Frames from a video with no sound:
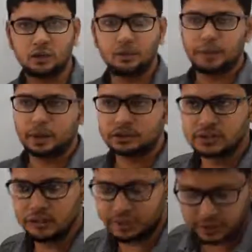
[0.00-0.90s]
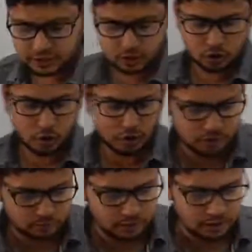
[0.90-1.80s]
No, because government has not
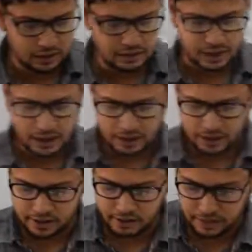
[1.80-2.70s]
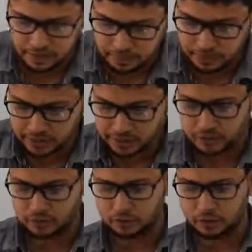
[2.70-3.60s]
released any
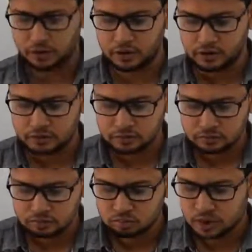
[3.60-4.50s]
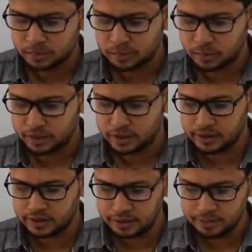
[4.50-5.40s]
method for
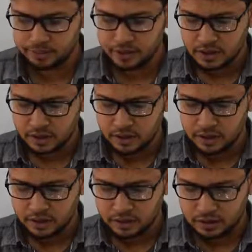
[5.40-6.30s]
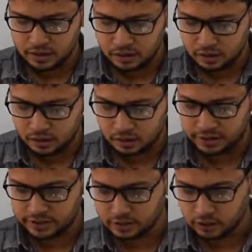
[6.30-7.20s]
computing the or
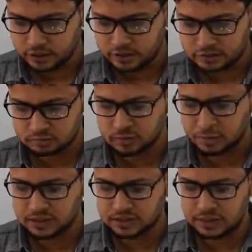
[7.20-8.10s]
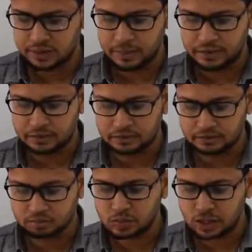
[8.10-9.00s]
it is not prescribed any
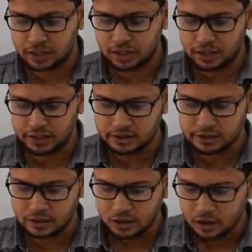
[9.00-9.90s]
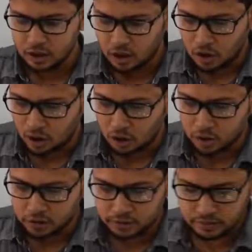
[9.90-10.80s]
guidelines
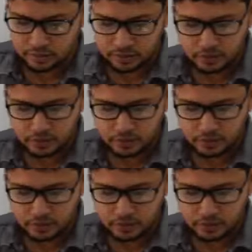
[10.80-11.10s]
on